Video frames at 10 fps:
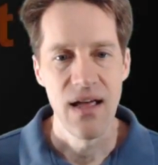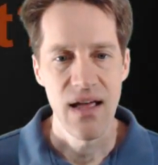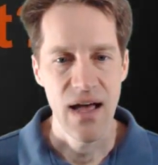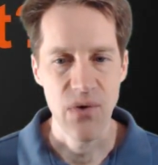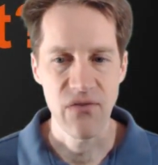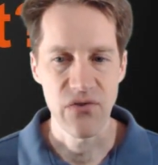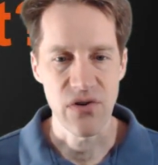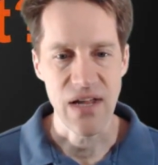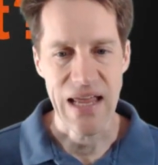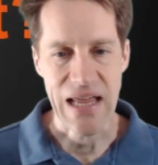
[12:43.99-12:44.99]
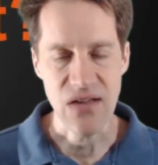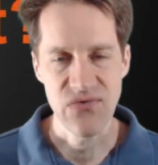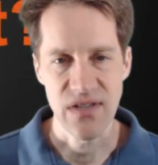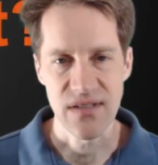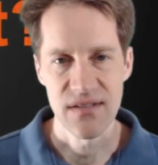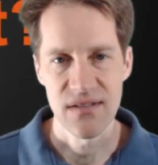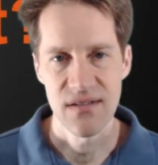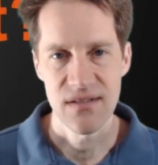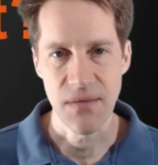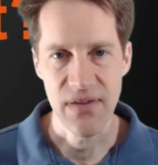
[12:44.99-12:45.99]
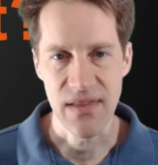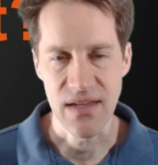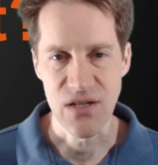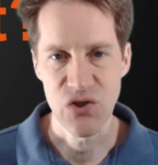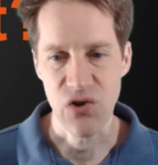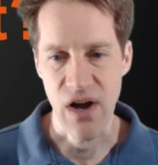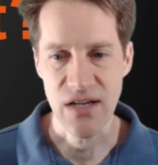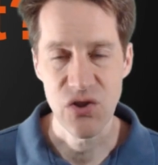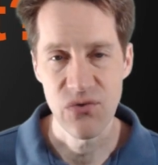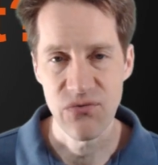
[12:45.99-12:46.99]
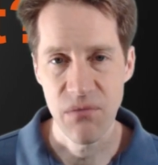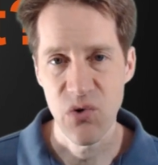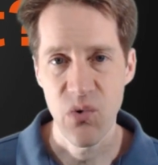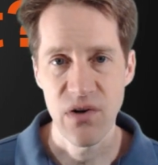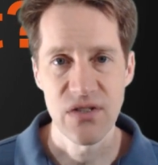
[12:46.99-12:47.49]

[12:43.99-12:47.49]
However, if it's something that distracts you from your work,